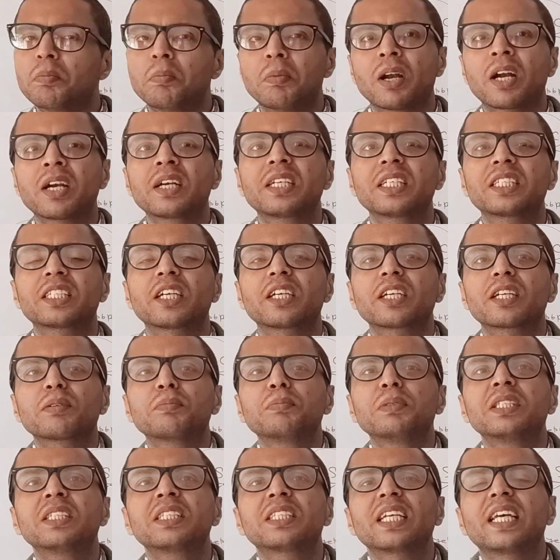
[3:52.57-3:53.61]
Blood disorder
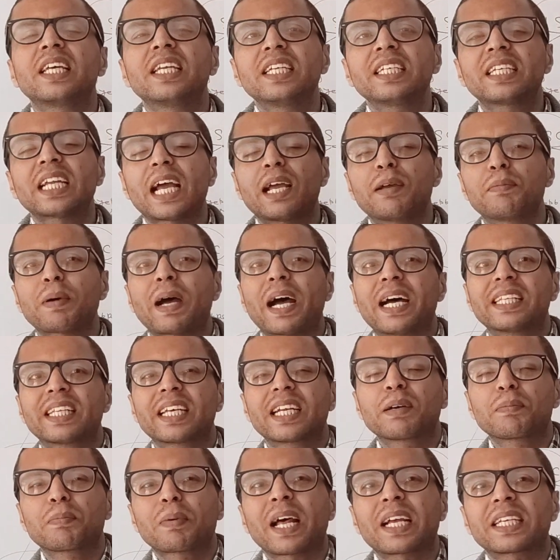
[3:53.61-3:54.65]
means any type,
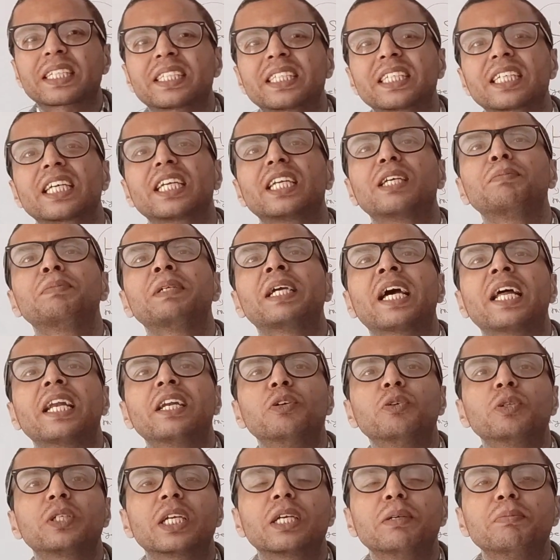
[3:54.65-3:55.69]
either aplastic anemia,
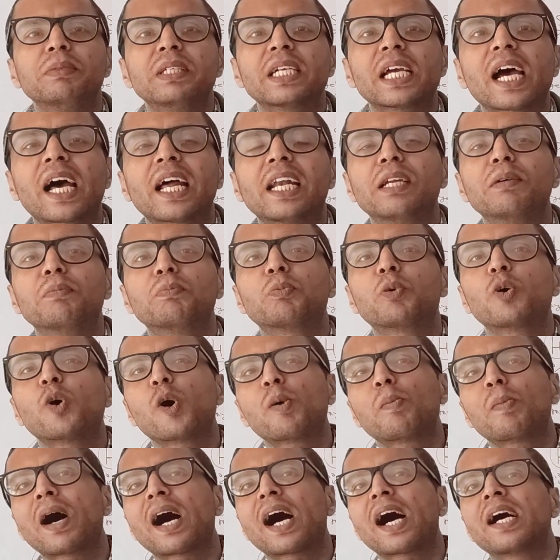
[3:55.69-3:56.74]
leukemia,
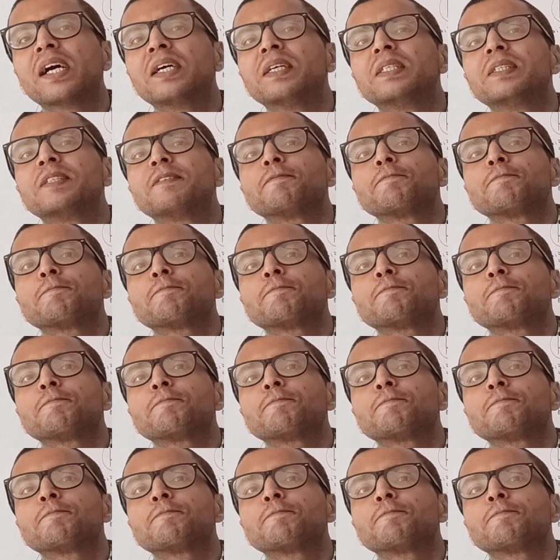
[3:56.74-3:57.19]
lymphoma.